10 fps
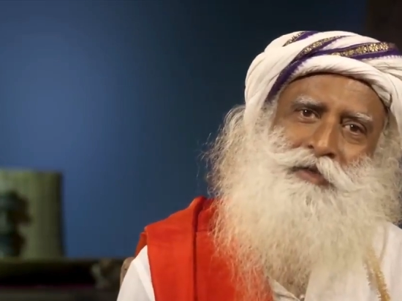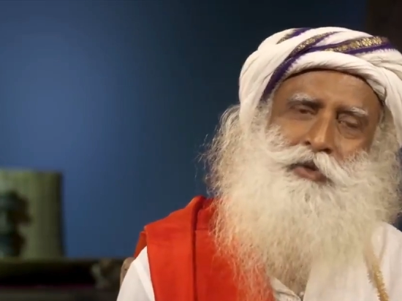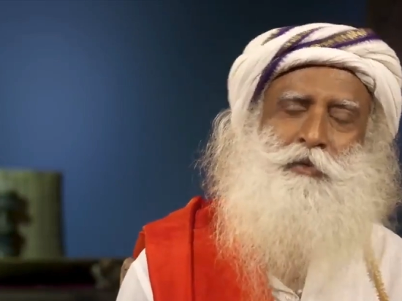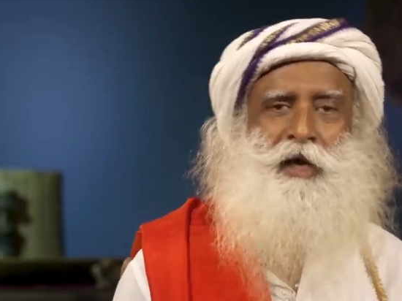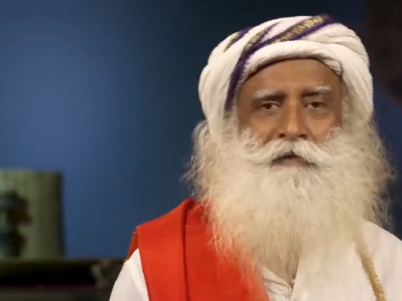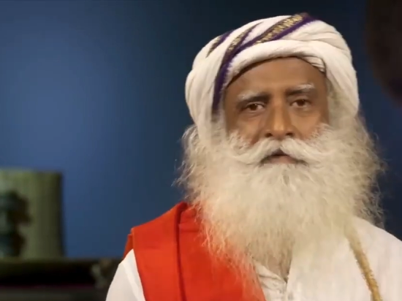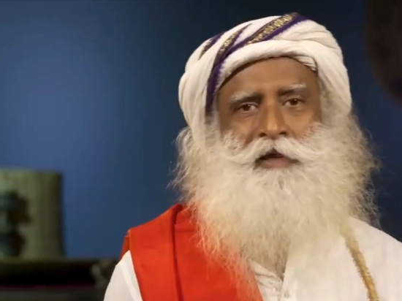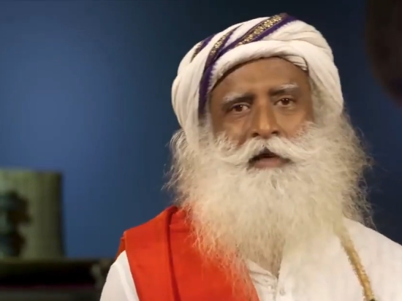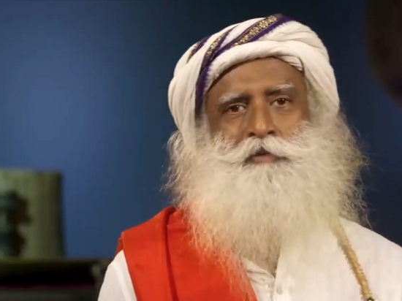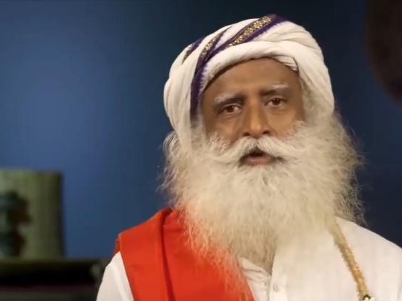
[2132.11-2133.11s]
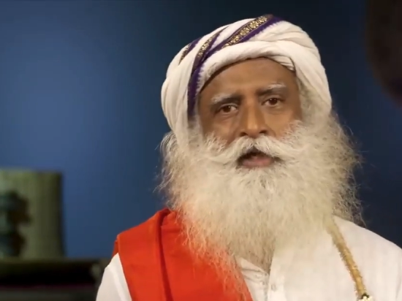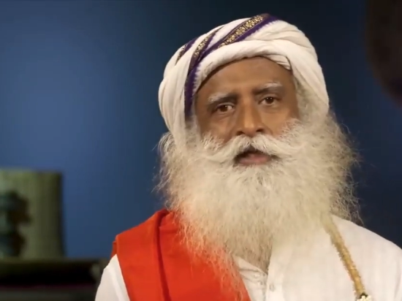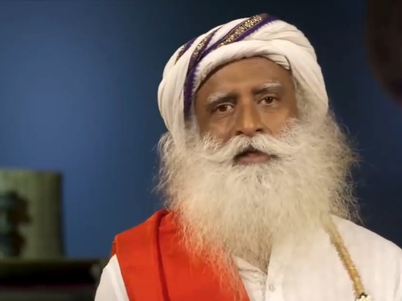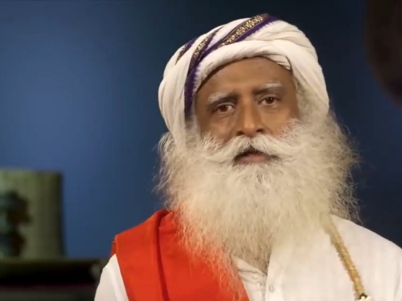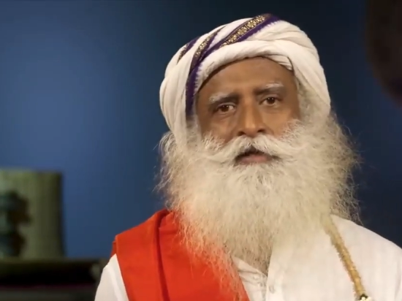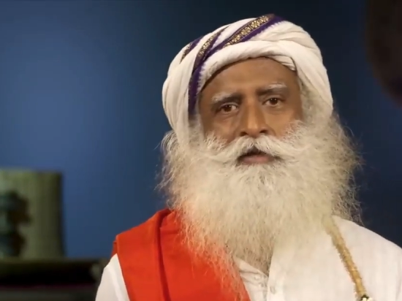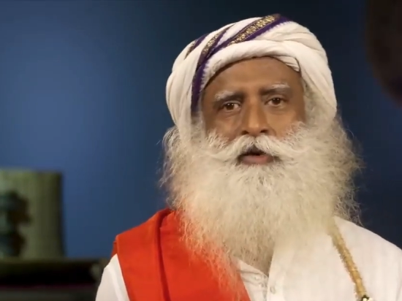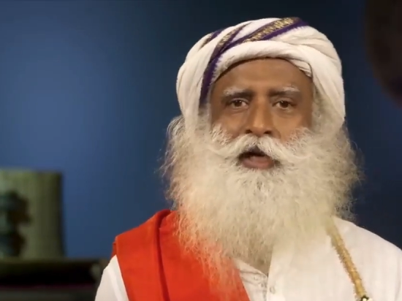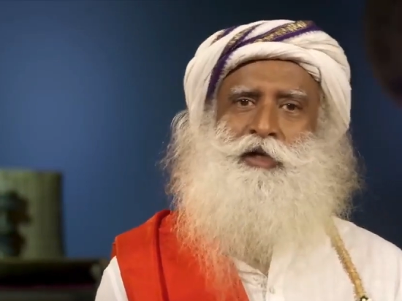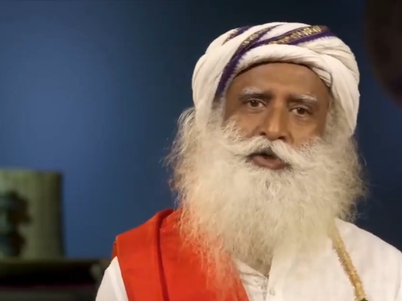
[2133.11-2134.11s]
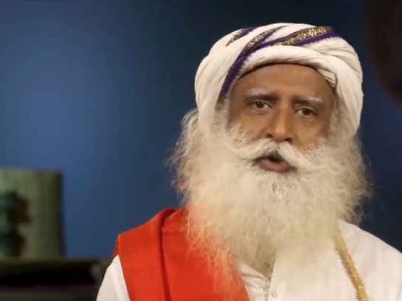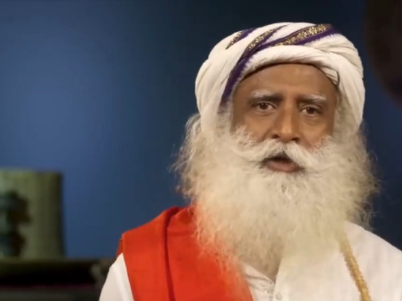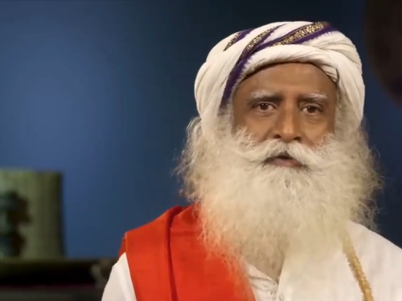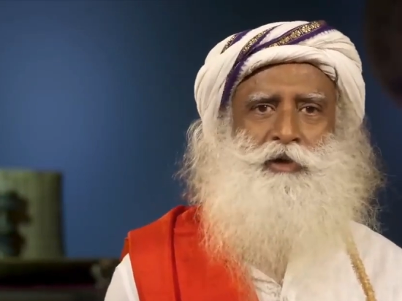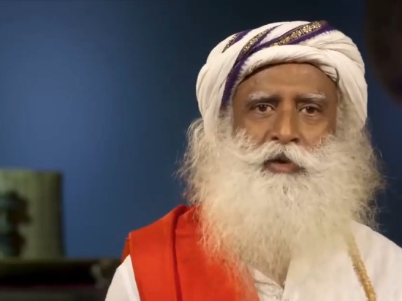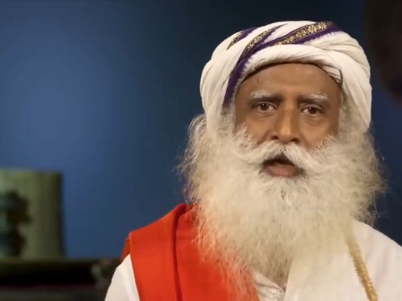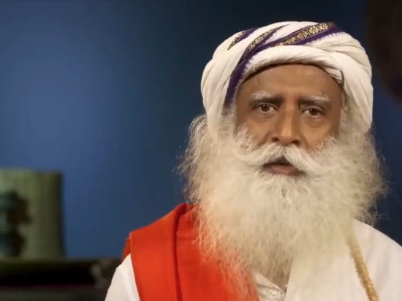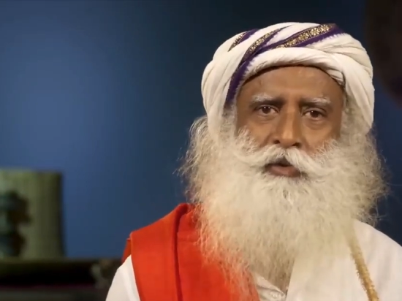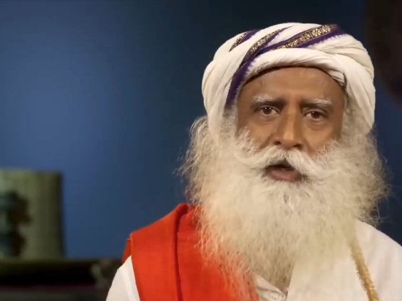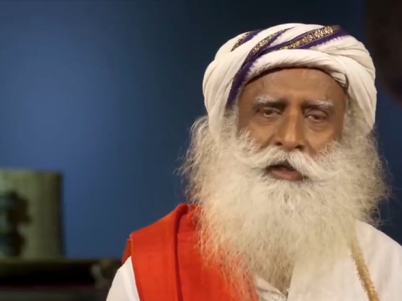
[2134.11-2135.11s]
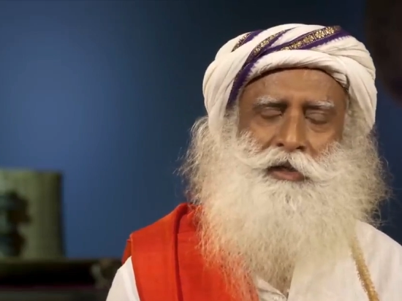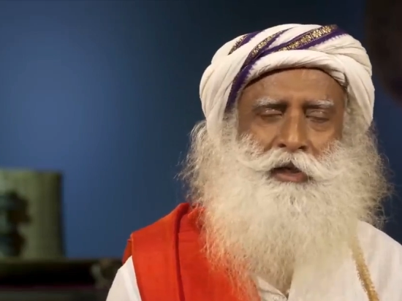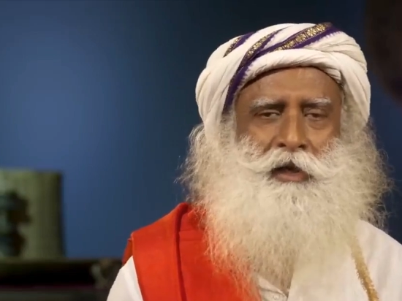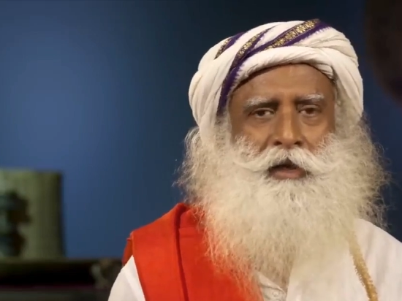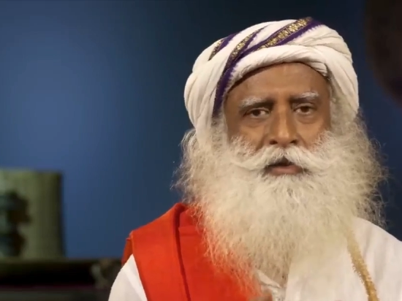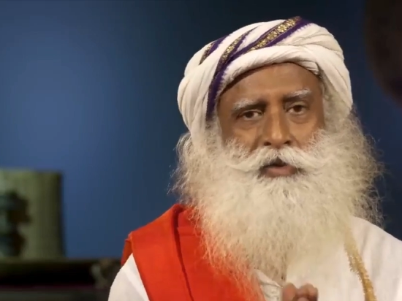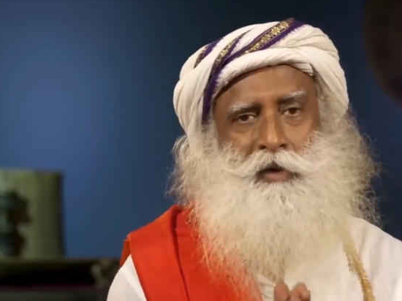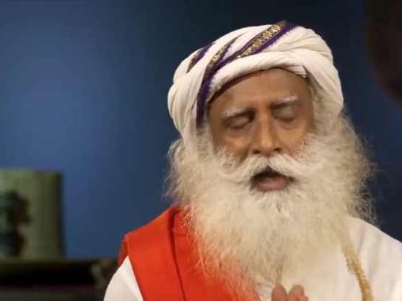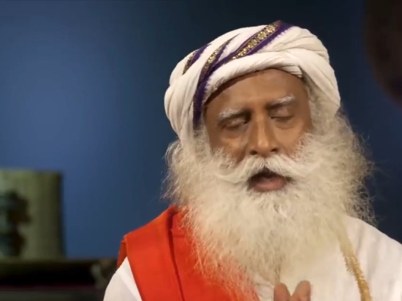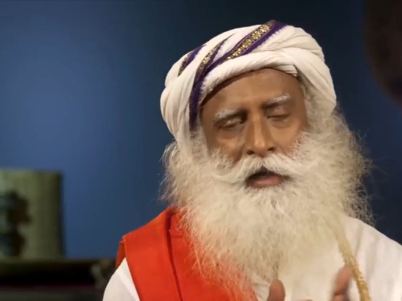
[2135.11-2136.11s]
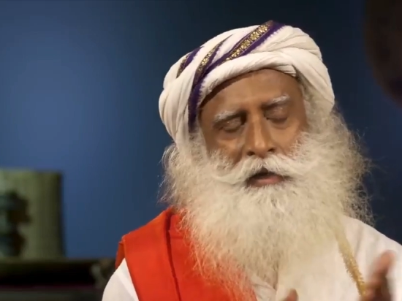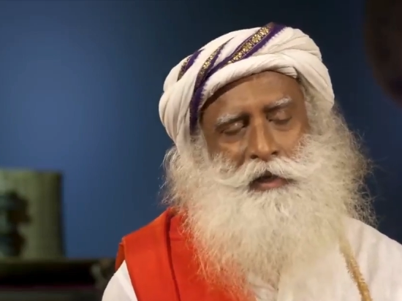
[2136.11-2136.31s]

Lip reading: So why will we come together? You are ensuring we don't come together. So I